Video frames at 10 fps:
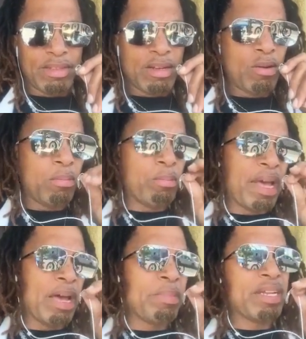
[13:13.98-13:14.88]
Oh,
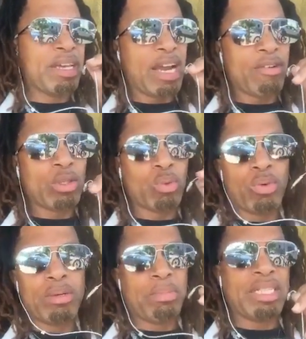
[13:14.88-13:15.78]
Bam and
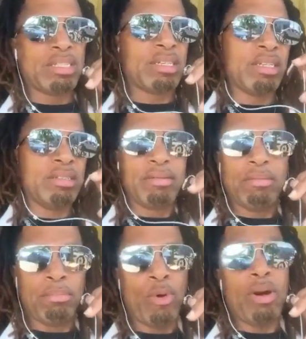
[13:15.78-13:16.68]
KRS-One, basically.
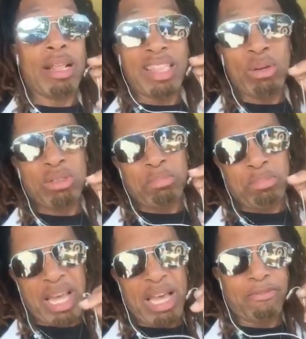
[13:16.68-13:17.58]
Both of them. I think it was
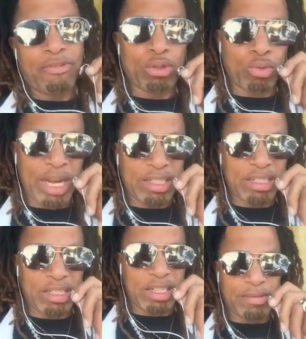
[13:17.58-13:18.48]
Bam first who actually
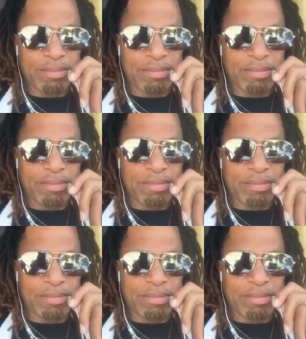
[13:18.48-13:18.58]
did it.